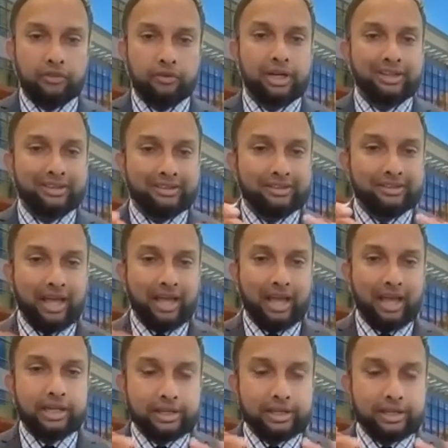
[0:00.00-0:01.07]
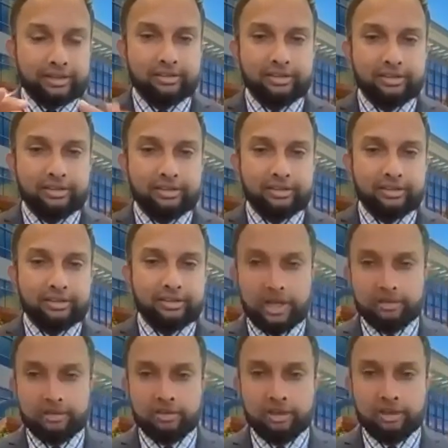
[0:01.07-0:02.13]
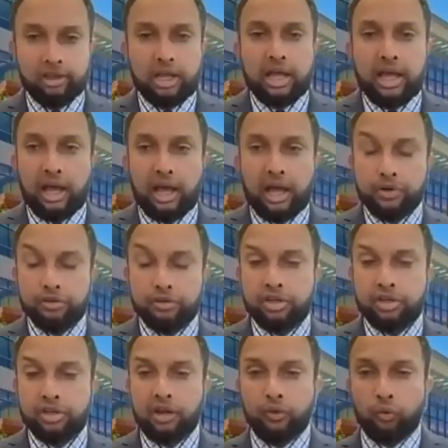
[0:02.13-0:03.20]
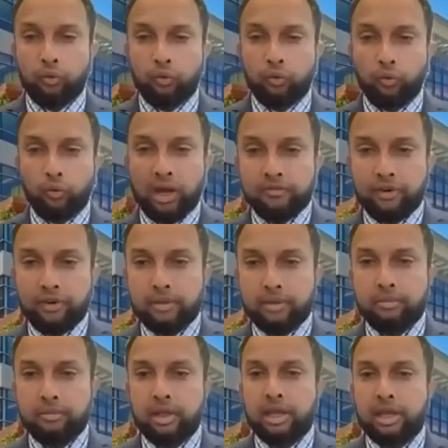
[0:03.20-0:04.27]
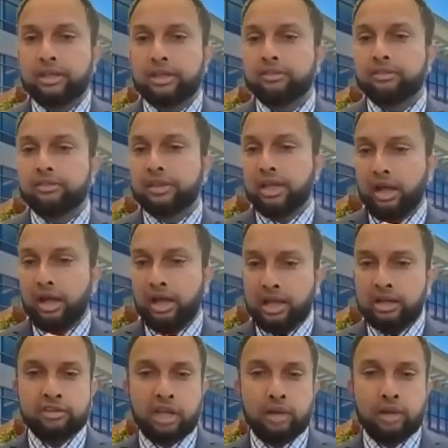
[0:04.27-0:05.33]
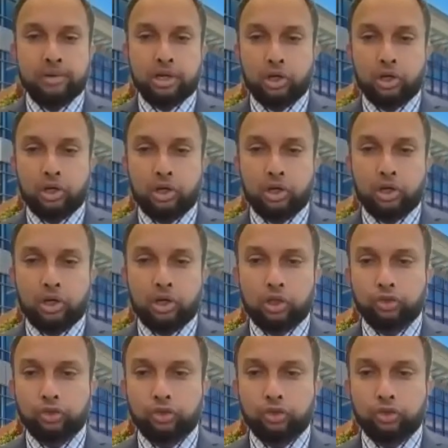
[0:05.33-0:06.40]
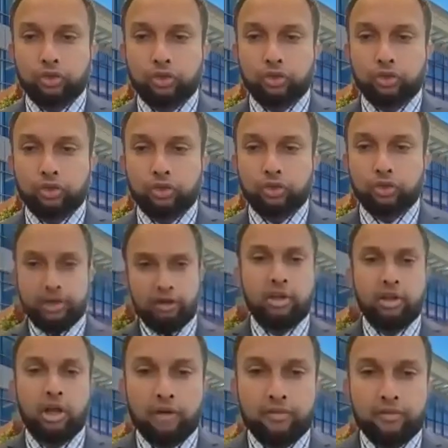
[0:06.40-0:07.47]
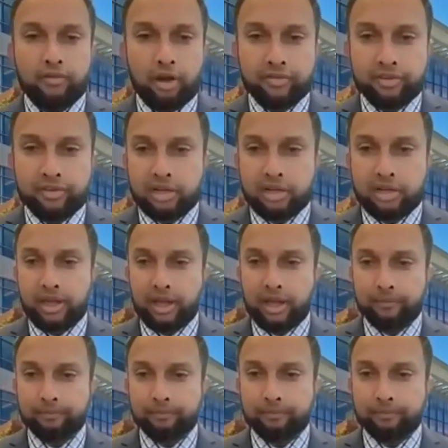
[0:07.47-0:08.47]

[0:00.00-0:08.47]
in exactly the same place. And what you're seeing on the right frame is the endoscopic ultrasound correlate of the same thing.